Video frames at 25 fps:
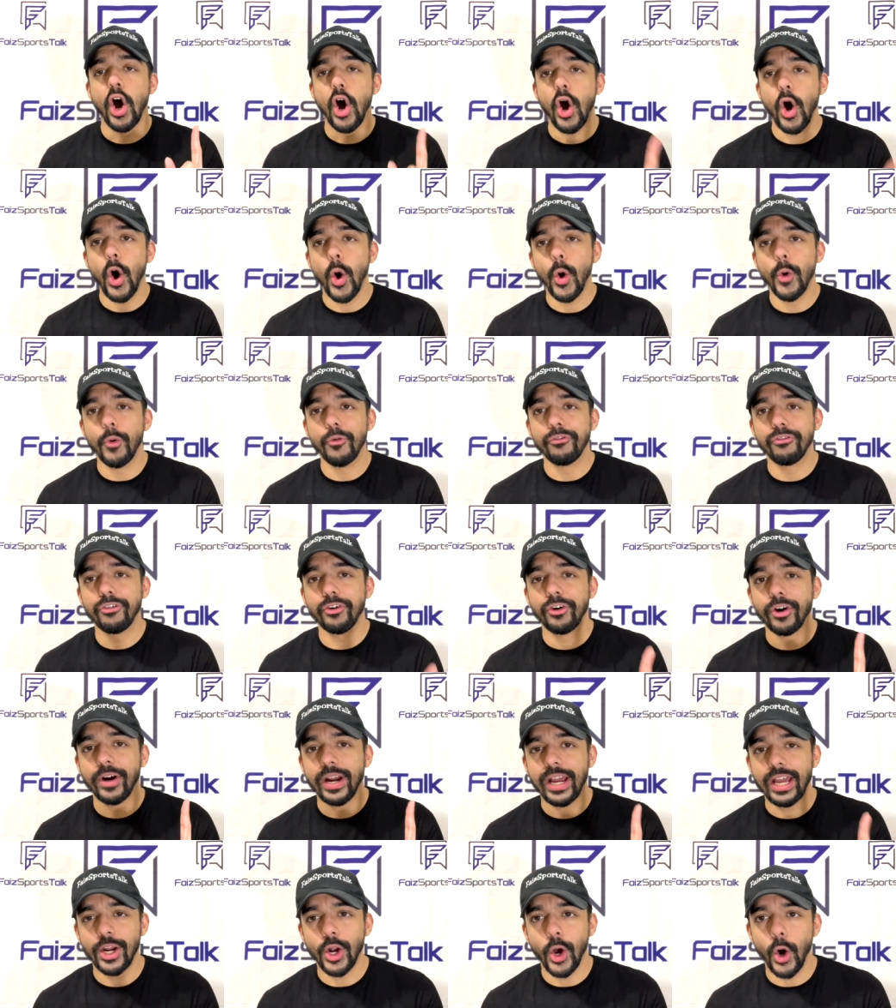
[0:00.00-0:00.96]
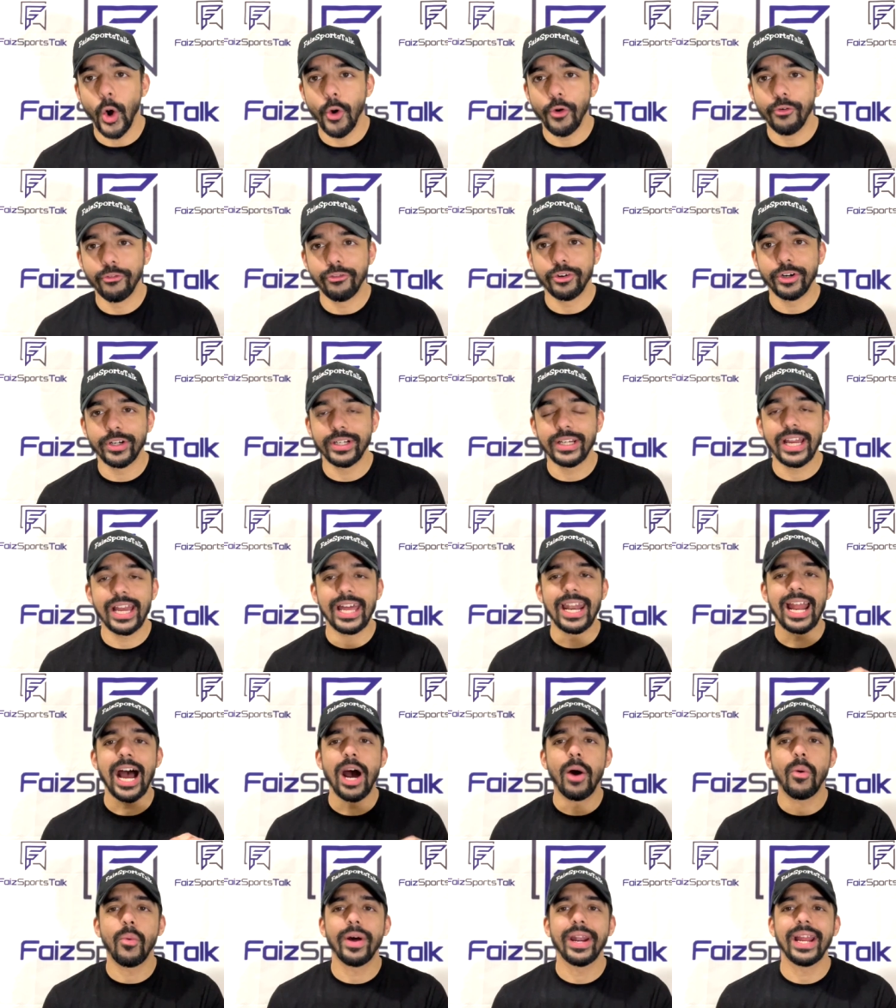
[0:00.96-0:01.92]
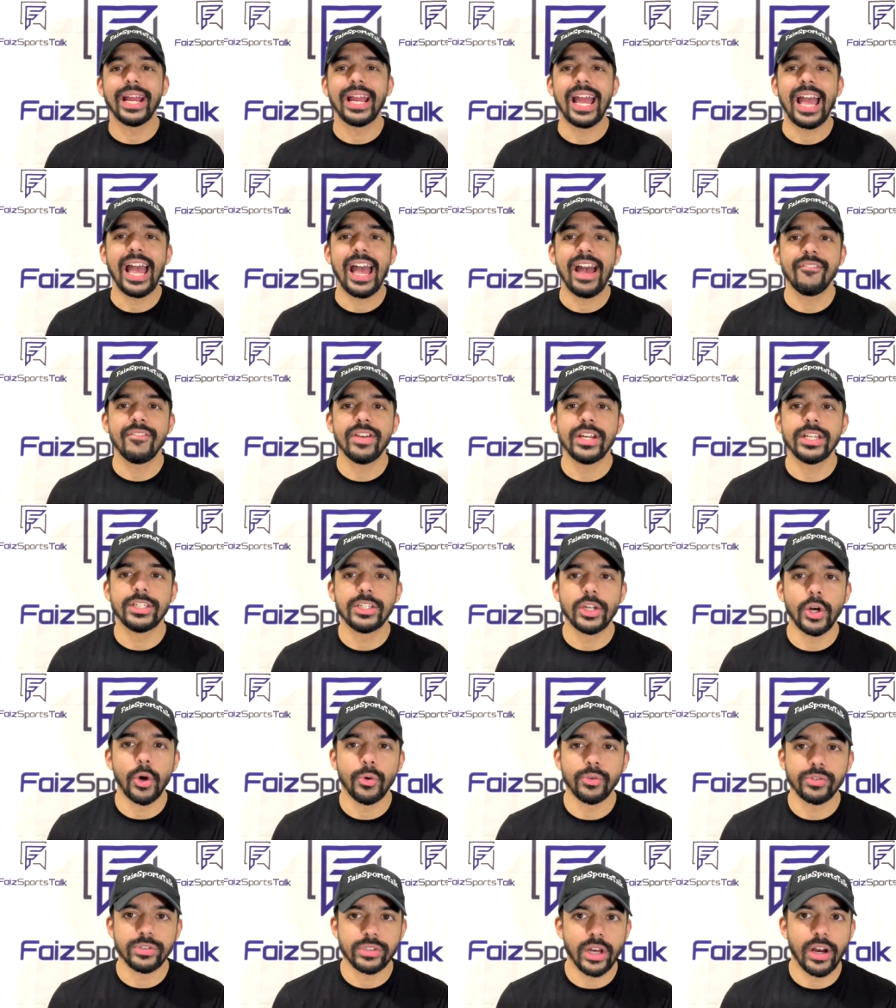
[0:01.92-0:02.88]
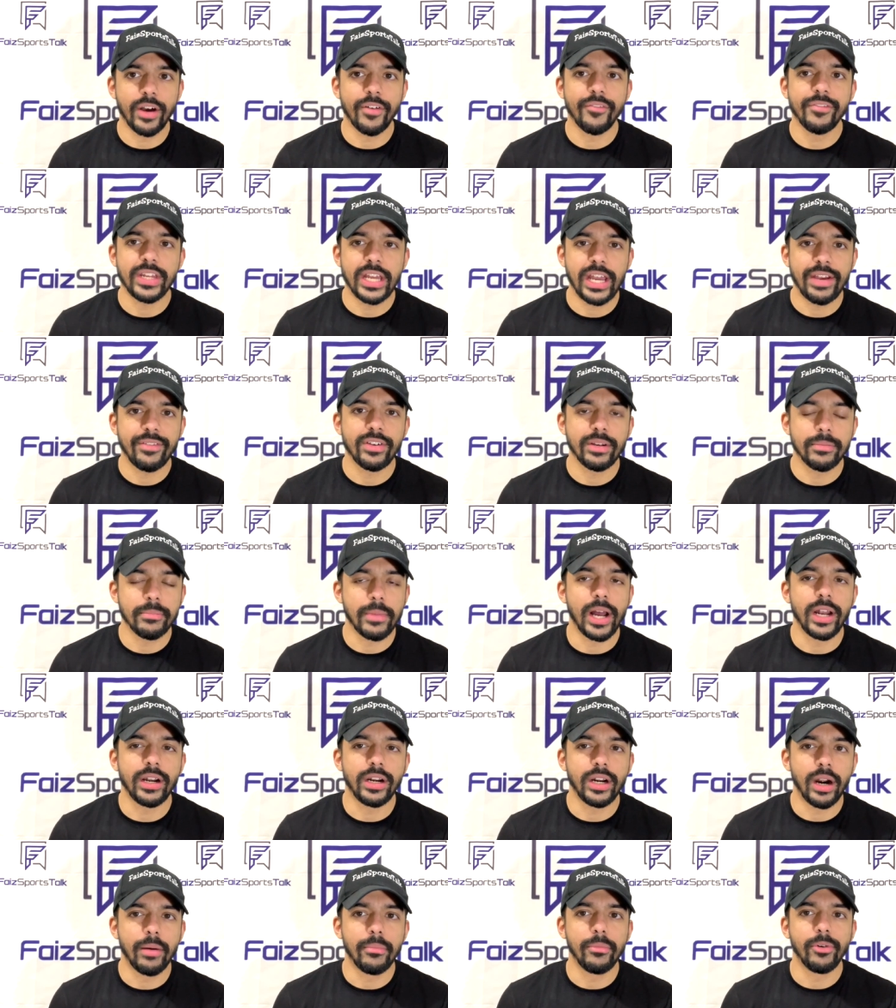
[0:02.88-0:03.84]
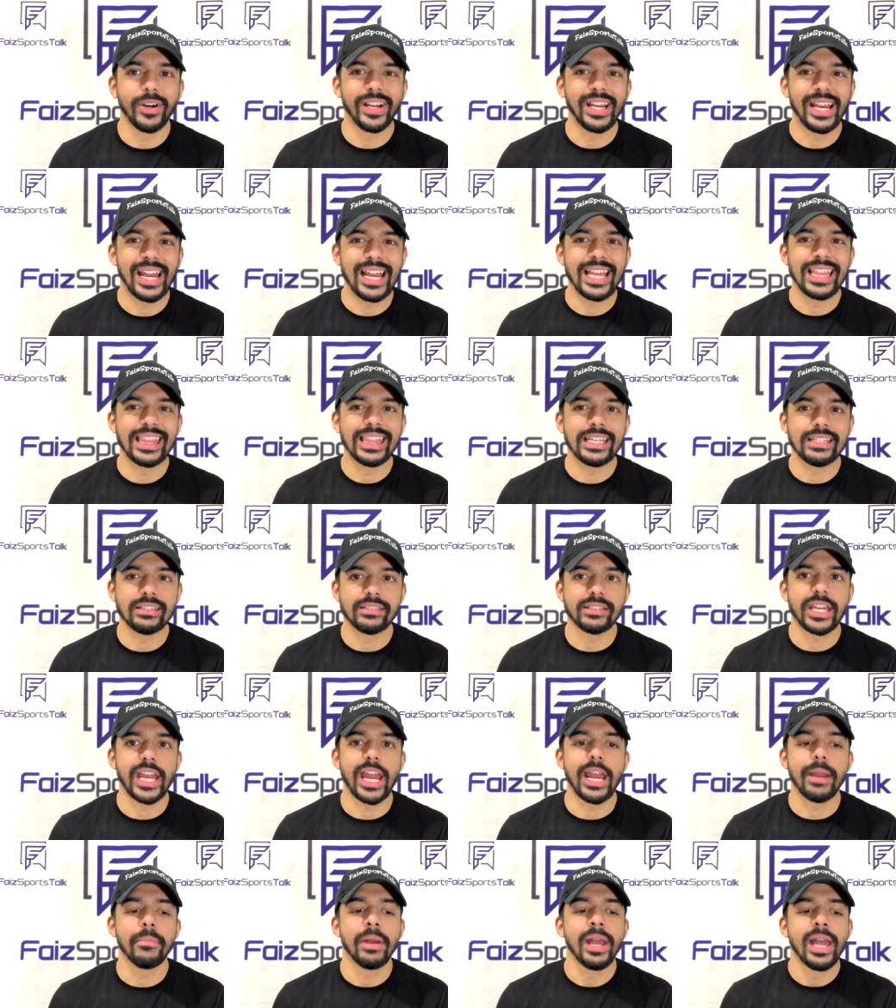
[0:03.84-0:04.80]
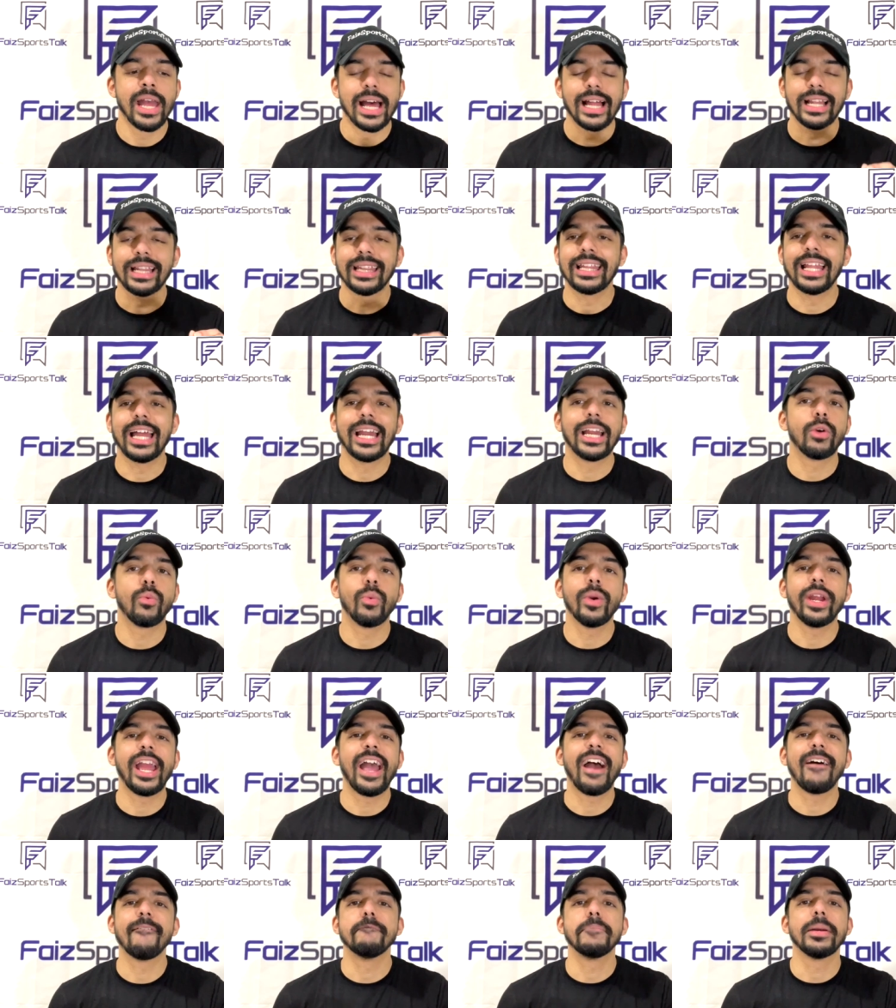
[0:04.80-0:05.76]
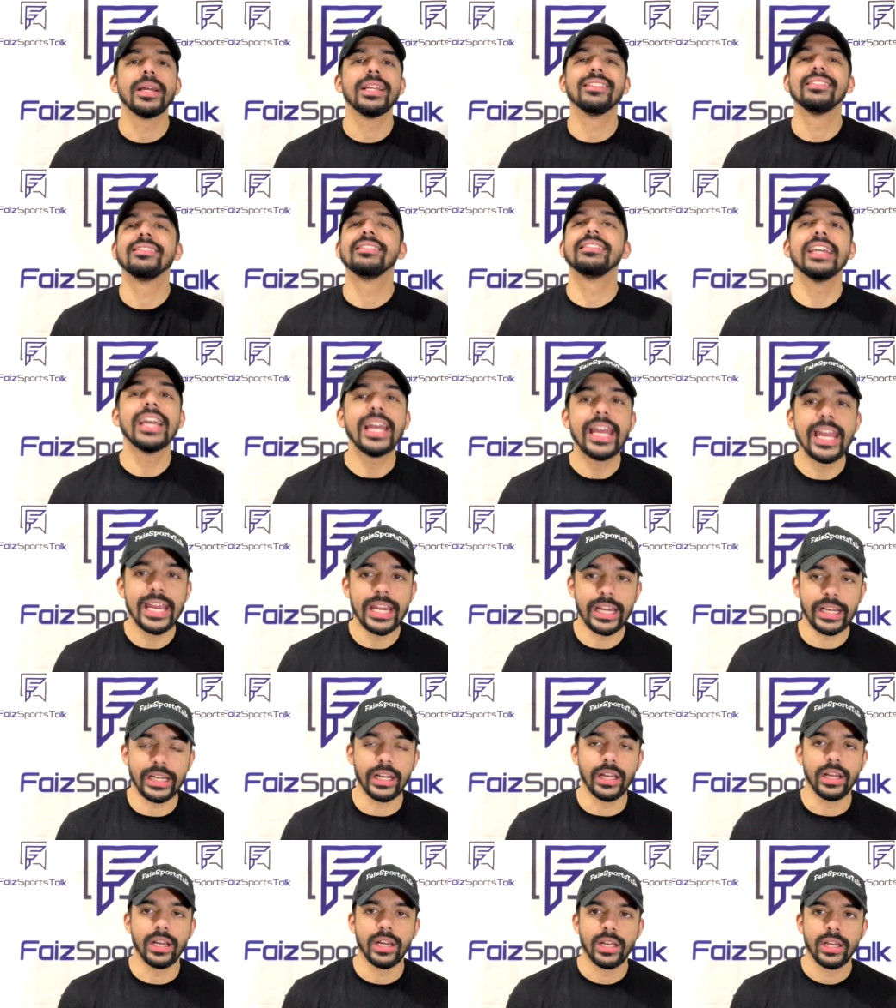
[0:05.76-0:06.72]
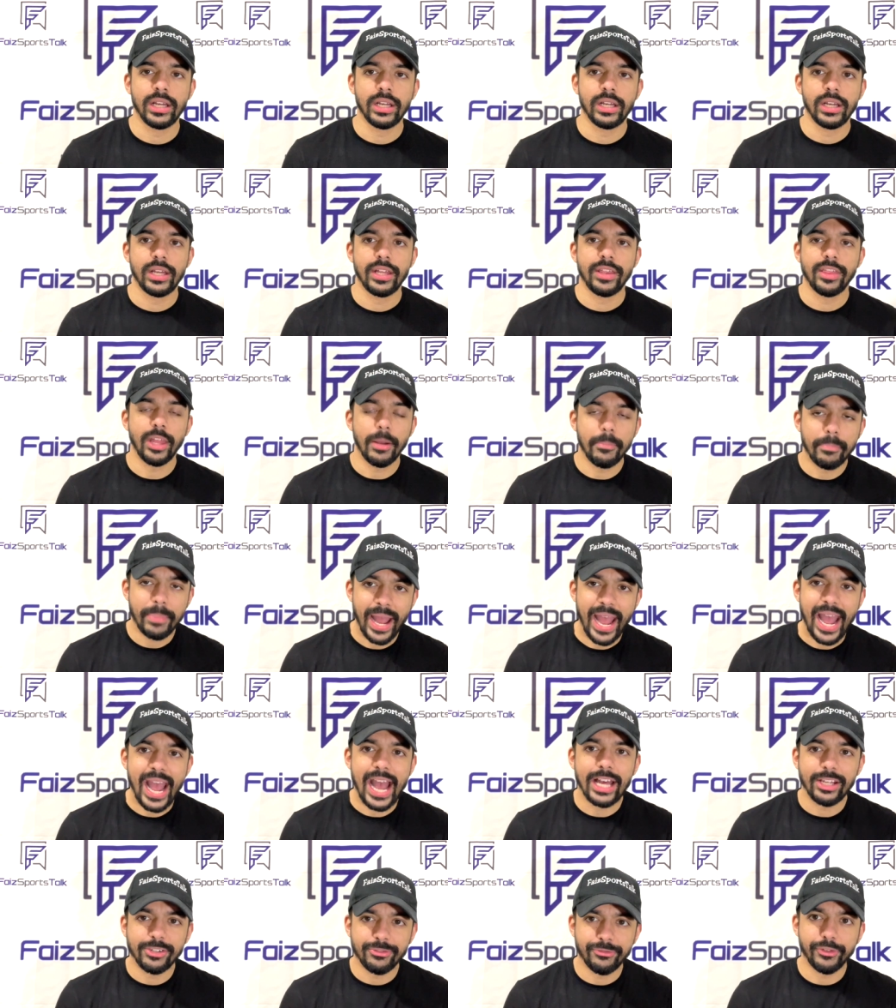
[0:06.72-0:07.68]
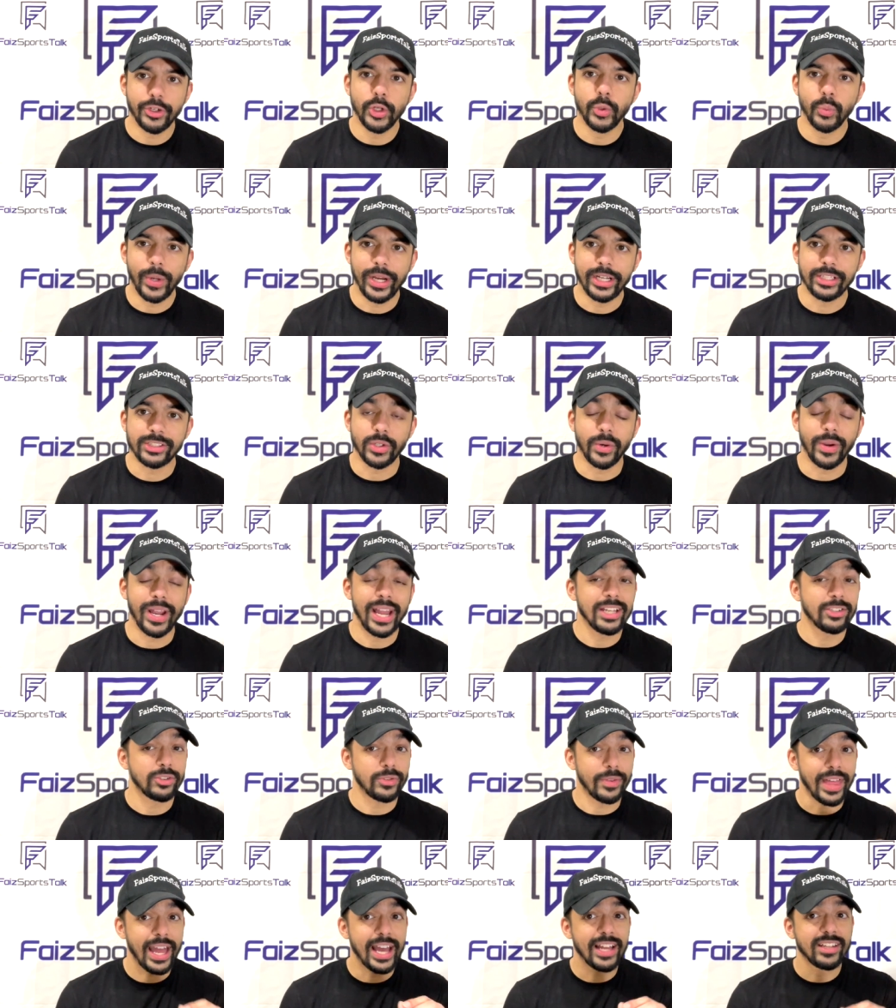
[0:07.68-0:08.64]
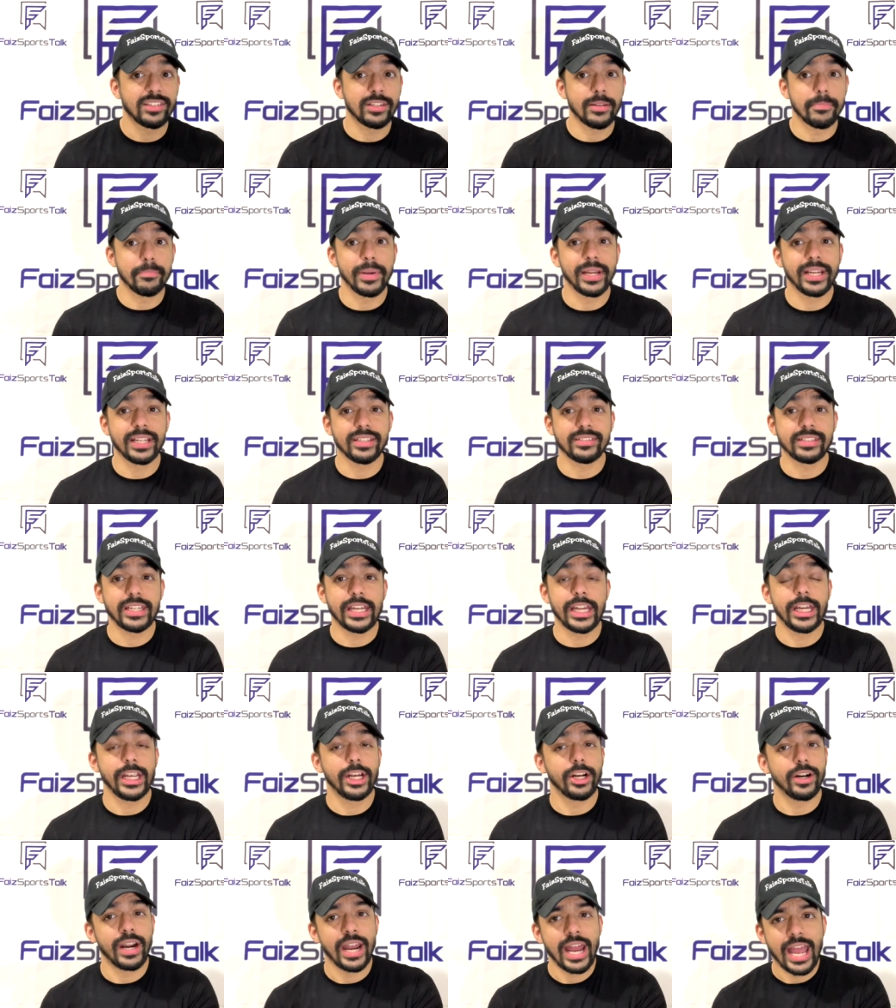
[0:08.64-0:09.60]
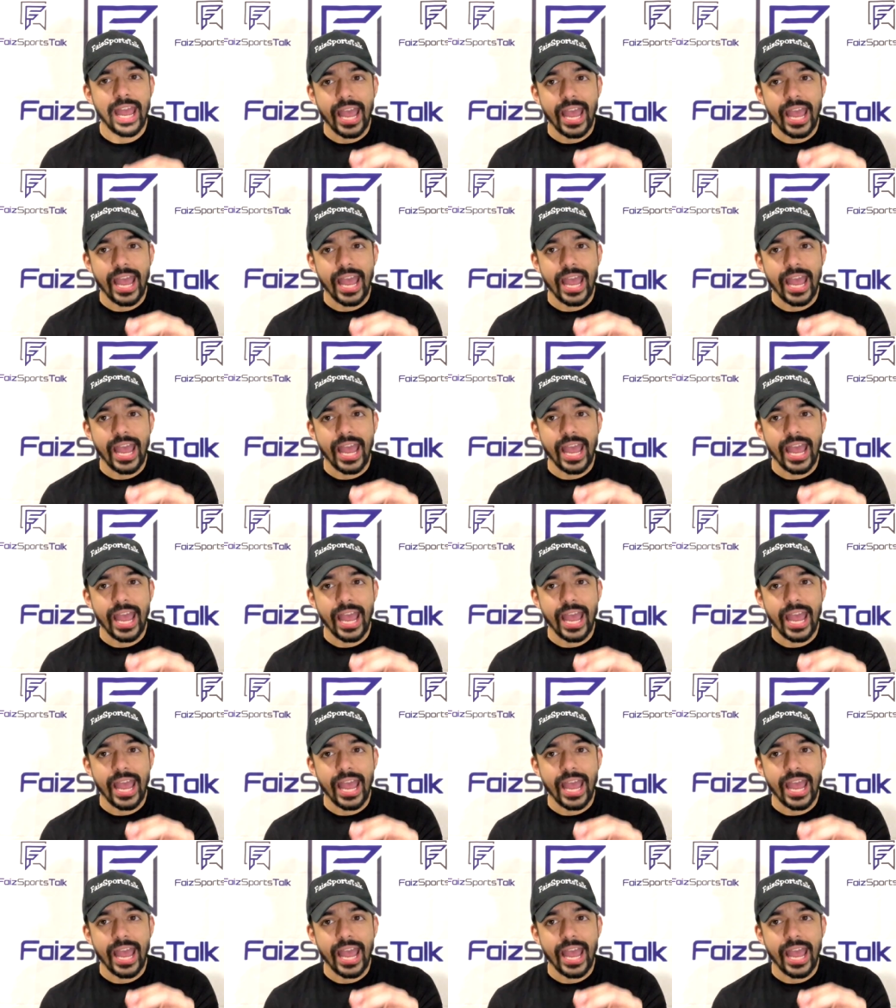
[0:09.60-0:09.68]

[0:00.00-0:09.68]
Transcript: over and over again. I want a heavy dose of David Montgomery in this game like we have been seeing the past few weeks, okay? So that's the biggest key here.